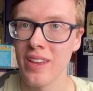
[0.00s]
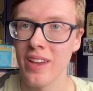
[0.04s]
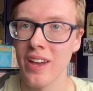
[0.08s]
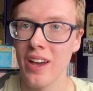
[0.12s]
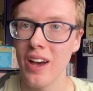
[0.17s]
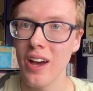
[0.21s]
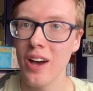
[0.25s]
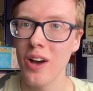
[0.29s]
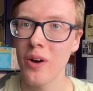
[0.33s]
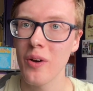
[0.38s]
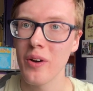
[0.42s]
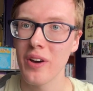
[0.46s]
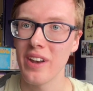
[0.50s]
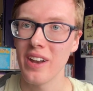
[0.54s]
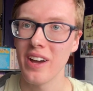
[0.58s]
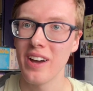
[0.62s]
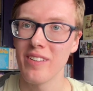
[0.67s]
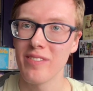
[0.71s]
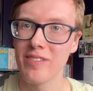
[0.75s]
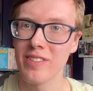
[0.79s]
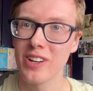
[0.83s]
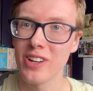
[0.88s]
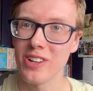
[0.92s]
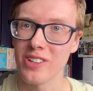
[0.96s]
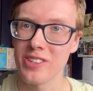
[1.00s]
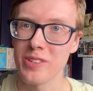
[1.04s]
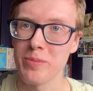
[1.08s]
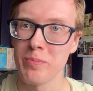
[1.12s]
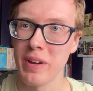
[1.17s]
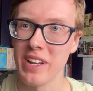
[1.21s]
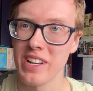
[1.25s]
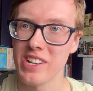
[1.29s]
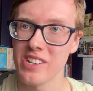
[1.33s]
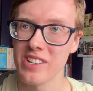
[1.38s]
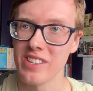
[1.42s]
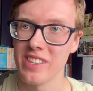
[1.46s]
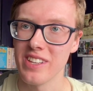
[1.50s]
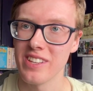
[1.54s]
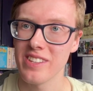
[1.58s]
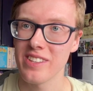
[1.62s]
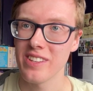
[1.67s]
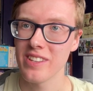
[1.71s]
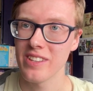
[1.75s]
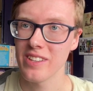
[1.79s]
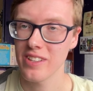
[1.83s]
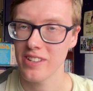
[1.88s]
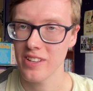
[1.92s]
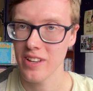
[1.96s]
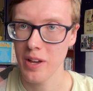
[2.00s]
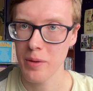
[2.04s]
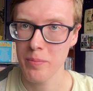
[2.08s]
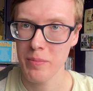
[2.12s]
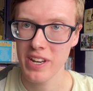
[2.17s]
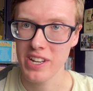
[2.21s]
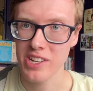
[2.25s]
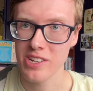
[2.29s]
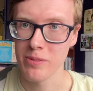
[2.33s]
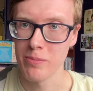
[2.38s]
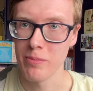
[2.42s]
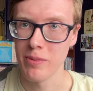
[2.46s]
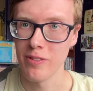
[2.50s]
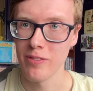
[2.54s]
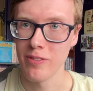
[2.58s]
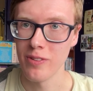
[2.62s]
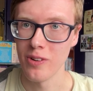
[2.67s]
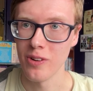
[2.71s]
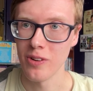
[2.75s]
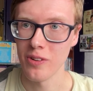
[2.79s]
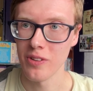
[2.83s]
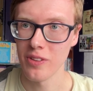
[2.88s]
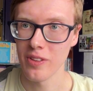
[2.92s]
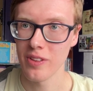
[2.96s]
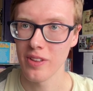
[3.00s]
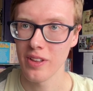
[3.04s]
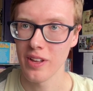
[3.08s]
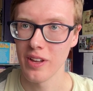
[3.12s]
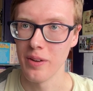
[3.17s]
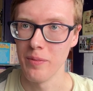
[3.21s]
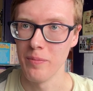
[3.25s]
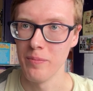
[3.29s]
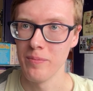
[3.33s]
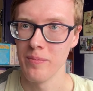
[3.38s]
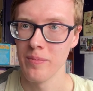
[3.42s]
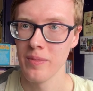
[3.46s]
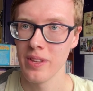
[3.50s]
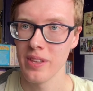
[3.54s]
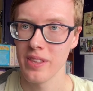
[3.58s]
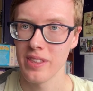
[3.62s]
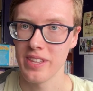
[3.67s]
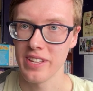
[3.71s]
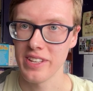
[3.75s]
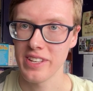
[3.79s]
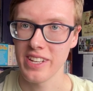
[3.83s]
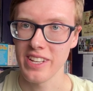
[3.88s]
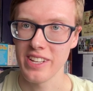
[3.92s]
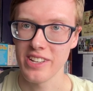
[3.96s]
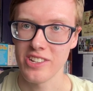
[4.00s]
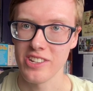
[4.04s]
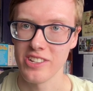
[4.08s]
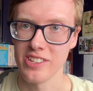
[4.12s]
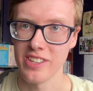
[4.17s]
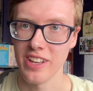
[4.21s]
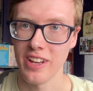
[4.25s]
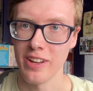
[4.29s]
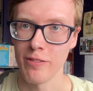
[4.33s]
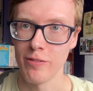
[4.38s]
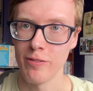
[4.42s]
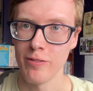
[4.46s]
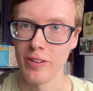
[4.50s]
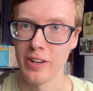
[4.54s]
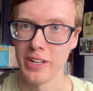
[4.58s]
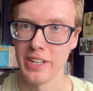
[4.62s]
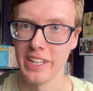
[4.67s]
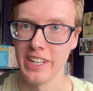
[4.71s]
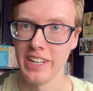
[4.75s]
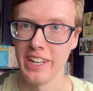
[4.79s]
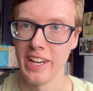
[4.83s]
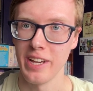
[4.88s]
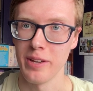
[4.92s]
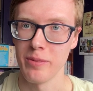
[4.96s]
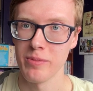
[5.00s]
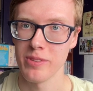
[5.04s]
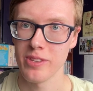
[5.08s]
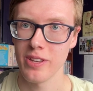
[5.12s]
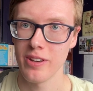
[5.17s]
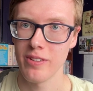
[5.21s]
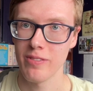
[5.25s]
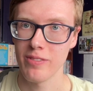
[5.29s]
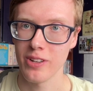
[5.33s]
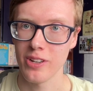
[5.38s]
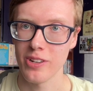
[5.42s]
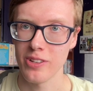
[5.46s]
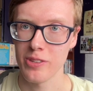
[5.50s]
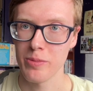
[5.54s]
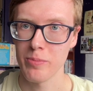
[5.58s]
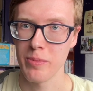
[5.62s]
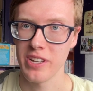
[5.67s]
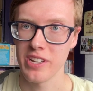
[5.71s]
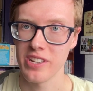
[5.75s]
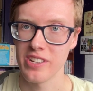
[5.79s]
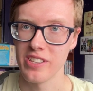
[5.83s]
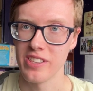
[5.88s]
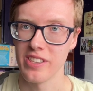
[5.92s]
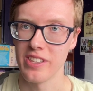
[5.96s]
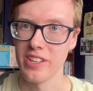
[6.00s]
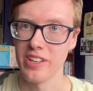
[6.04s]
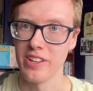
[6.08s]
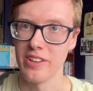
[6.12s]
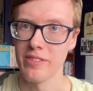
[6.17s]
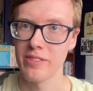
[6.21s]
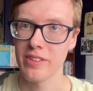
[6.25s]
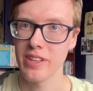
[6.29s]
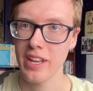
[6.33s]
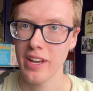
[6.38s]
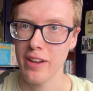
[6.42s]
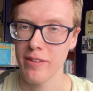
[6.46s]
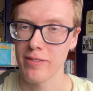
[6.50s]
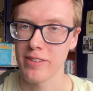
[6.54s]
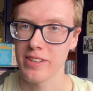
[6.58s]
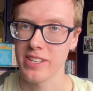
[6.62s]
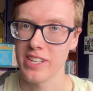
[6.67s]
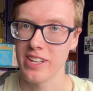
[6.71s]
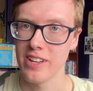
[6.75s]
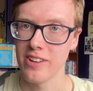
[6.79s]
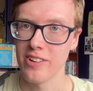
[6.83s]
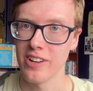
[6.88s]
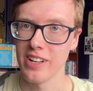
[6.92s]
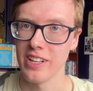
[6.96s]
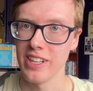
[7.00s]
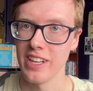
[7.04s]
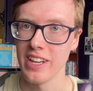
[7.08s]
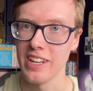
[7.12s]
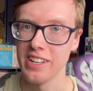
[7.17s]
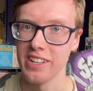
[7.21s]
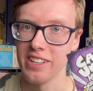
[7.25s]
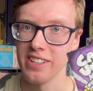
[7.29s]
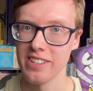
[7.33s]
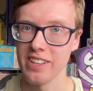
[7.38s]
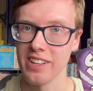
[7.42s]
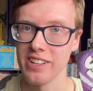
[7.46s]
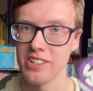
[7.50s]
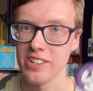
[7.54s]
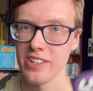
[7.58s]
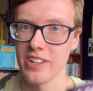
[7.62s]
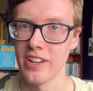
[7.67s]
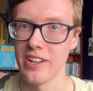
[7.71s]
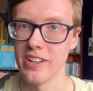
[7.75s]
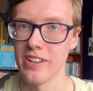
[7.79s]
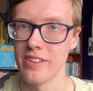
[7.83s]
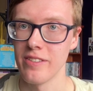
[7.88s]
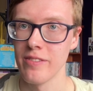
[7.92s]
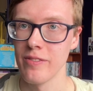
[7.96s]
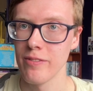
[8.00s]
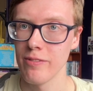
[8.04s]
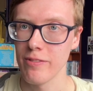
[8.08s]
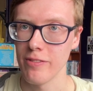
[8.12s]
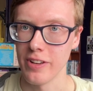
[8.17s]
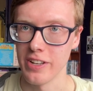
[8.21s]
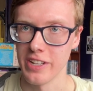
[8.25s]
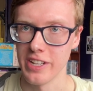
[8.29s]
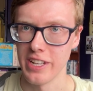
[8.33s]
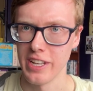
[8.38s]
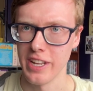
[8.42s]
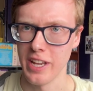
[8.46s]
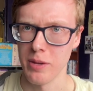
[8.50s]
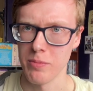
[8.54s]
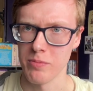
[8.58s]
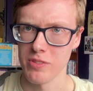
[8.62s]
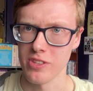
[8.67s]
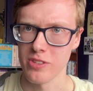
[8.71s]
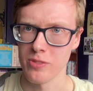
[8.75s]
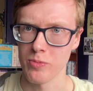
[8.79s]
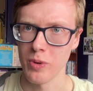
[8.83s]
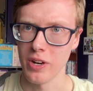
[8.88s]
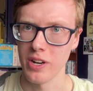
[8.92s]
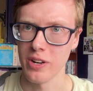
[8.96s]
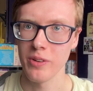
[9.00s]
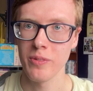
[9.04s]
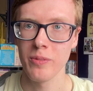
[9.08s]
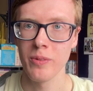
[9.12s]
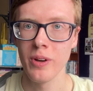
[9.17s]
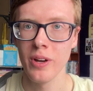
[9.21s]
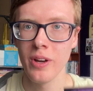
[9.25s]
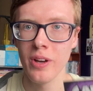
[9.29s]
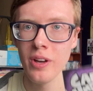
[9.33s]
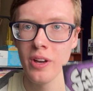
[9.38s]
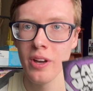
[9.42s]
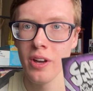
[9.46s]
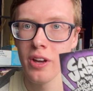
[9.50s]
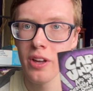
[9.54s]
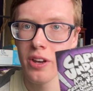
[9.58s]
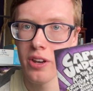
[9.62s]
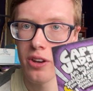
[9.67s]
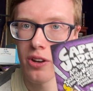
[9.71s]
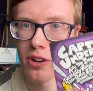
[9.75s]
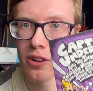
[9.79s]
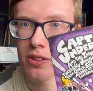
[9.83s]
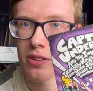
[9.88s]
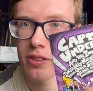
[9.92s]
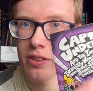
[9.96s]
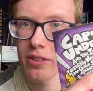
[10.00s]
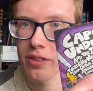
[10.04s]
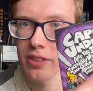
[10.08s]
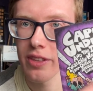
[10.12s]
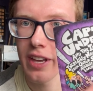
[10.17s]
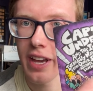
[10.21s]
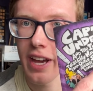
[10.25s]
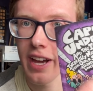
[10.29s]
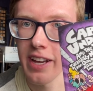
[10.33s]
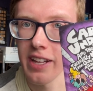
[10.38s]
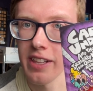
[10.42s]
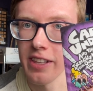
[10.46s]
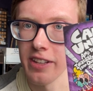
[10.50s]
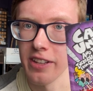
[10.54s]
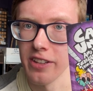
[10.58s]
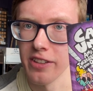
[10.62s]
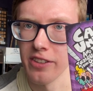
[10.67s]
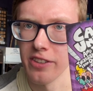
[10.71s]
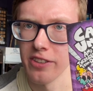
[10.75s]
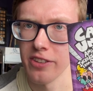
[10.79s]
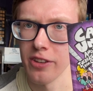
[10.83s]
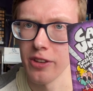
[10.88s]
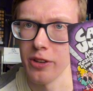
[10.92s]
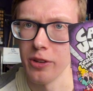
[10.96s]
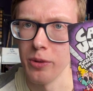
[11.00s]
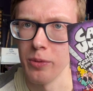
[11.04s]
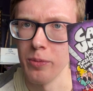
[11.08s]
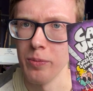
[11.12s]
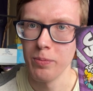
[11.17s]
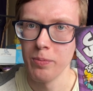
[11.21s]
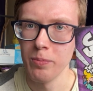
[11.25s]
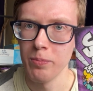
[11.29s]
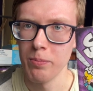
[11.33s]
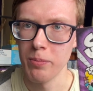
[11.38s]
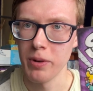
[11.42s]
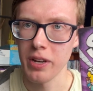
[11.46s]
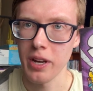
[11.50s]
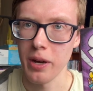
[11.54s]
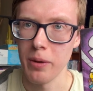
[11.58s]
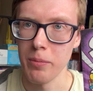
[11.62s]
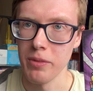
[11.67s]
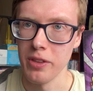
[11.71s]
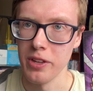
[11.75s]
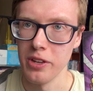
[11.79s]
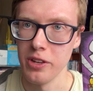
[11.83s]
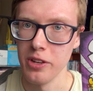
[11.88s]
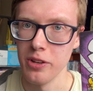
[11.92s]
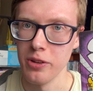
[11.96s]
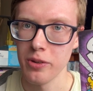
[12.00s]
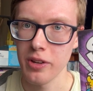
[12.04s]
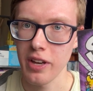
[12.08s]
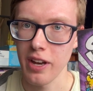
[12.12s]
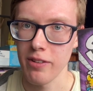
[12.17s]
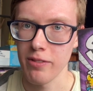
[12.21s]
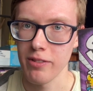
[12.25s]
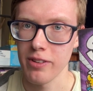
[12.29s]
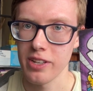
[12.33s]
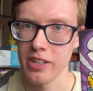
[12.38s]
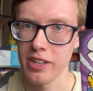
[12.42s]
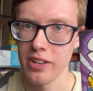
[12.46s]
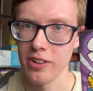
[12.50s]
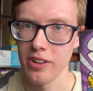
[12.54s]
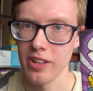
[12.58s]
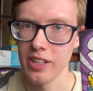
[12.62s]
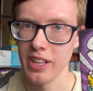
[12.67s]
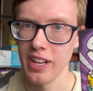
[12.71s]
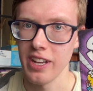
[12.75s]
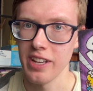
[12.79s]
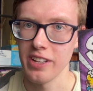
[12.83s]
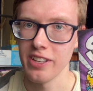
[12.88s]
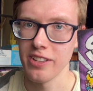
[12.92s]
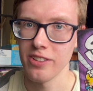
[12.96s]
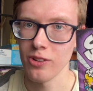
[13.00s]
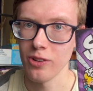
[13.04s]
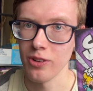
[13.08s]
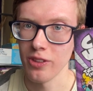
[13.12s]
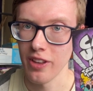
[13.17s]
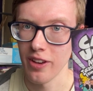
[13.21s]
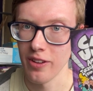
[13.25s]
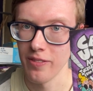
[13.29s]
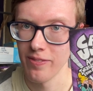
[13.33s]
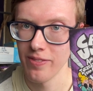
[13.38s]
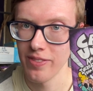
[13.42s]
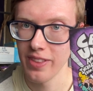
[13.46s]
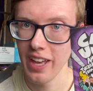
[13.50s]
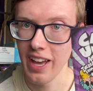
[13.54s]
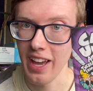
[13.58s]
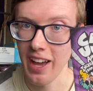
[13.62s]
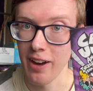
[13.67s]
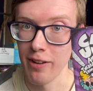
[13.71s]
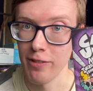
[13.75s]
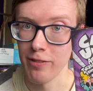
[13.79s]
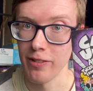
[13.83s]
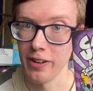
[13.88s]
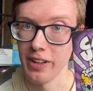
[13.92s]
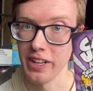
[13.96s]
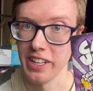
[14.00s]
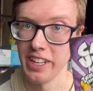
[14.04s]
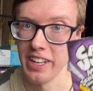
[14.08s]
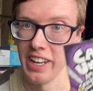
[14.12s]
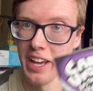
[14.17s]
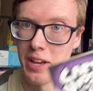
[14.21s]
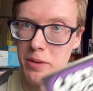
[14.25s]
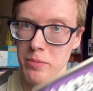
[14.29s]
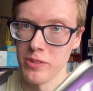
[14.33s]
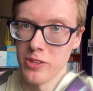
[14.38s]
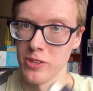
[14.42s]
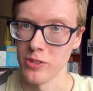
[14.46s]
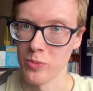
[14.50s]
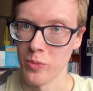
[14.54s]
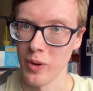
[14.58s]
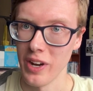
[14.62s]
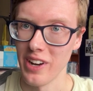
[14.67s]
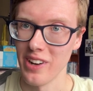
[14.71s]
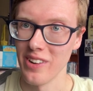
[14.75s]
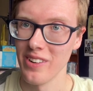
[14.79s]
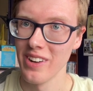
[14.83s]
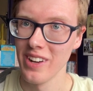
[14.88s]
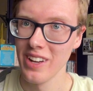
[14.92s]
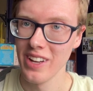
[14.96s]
Oh, and I forgot to mention this. I mentioned before the teachers had funny names. I forgot to mention the cafeteria ladies actually had funny names as well. Not the aliens who become the new cafeteria ladies, although they have funny names as well.